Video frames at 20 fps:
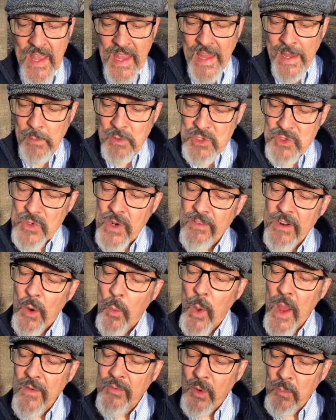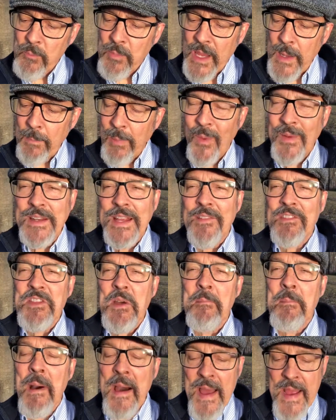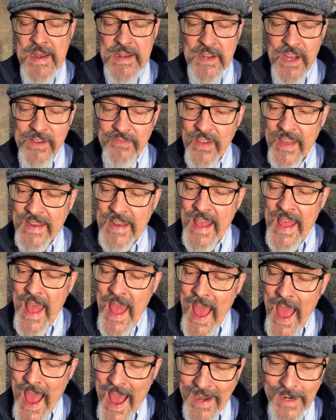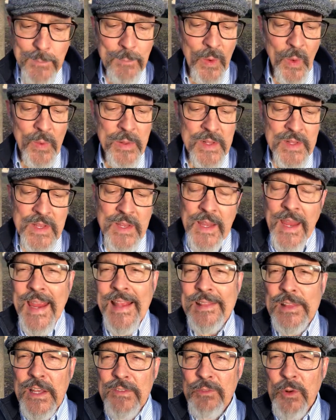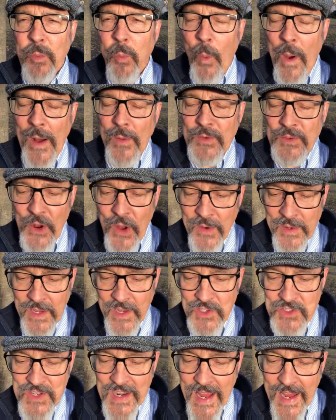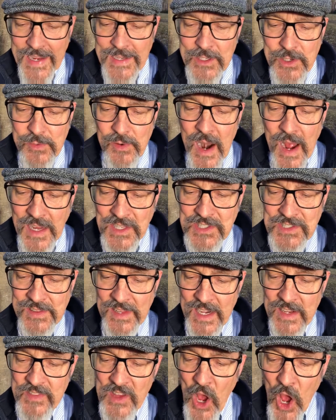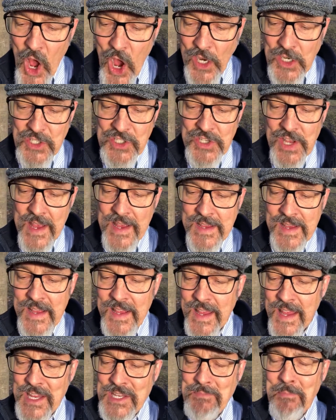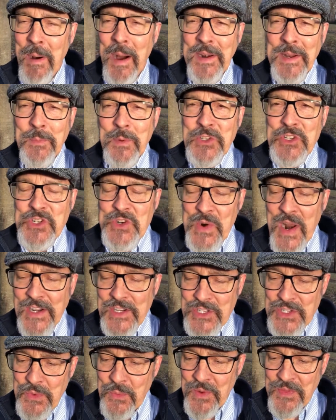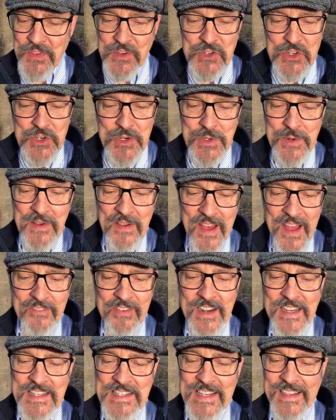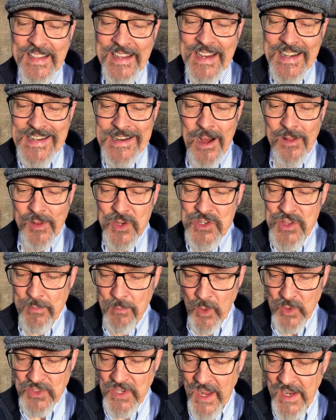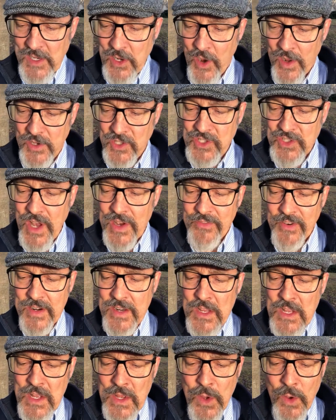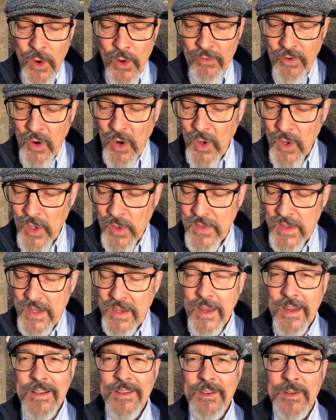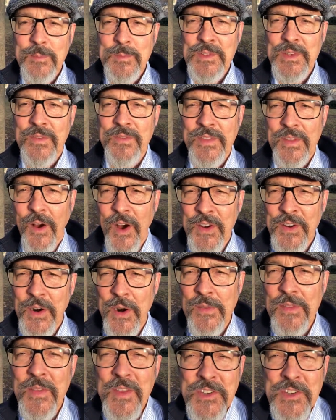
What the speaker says: He was driven away from people and given the mind of an animal. He lived with wild donkeys and ate grass like the ox. His body was drenched with the dew of heaven until he acknowledged the Most High God as sovereign over all the kingdoms on earth.